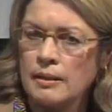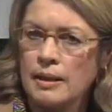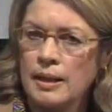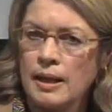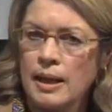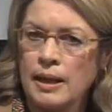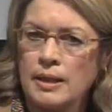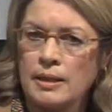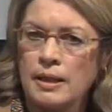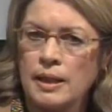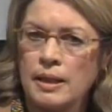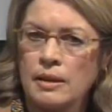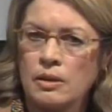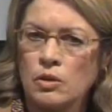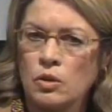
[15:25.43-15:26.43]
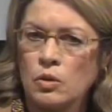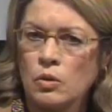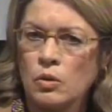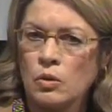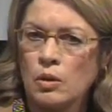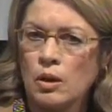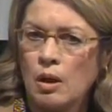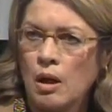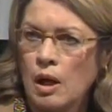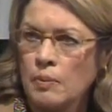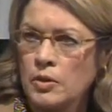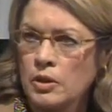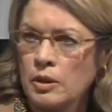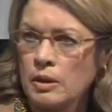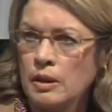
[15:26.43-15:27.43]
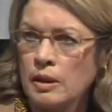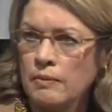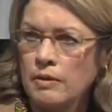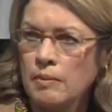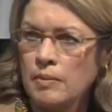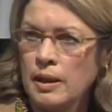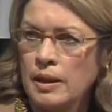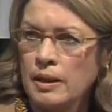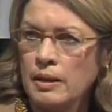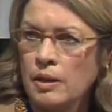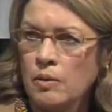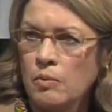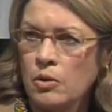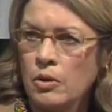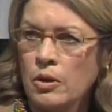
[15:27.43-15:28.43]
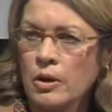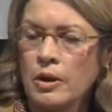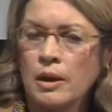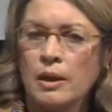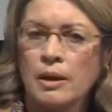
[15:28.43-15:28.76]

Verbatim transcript: They can't take the school option levy money anymore.